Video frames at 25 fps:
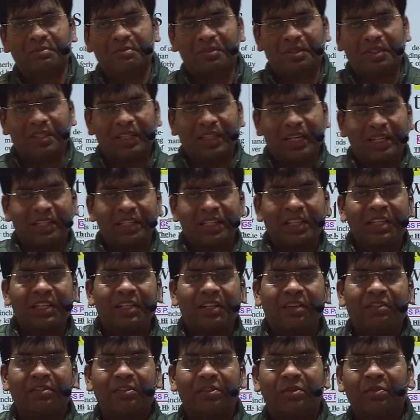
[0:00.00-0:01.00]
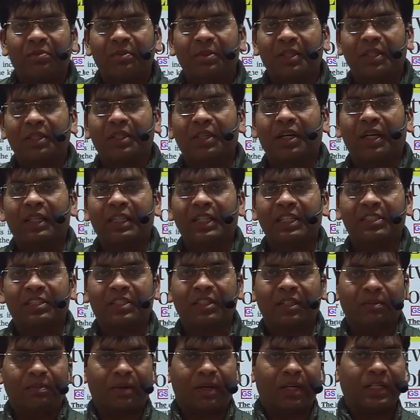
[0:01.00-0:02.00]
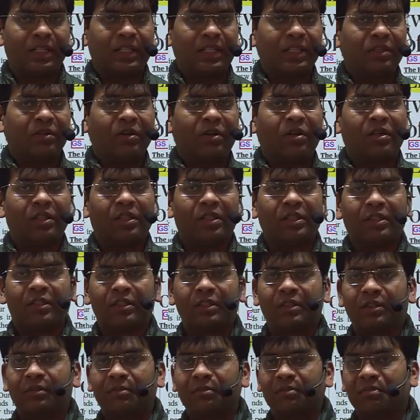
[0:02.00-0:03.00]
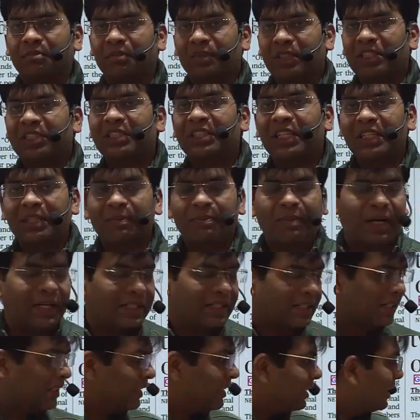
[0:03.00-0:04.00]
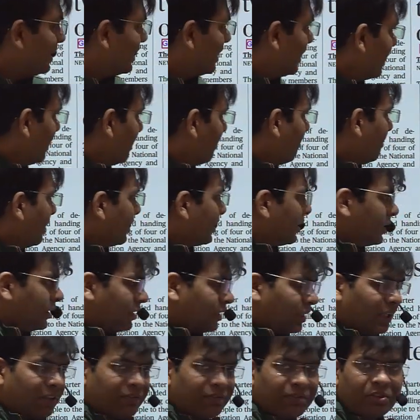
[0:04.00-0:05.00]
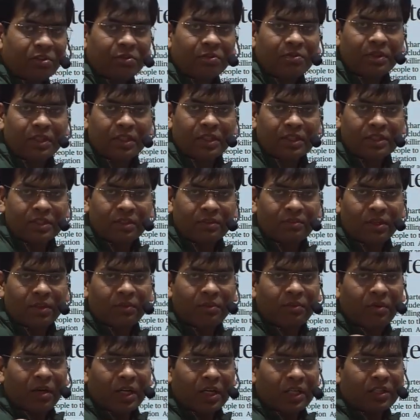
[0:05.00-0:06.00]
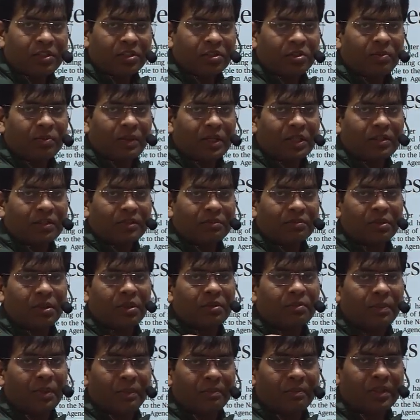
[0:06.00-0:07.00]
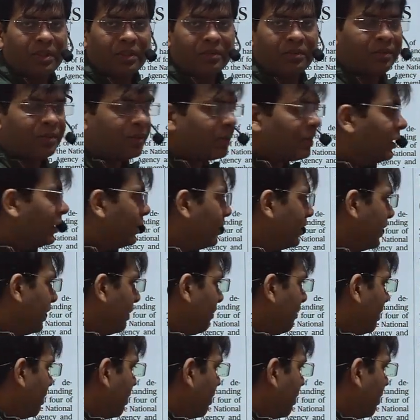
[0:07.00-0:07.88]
criteria to be a national party or the state party? But if UPSC will want to make the paper difficult, they will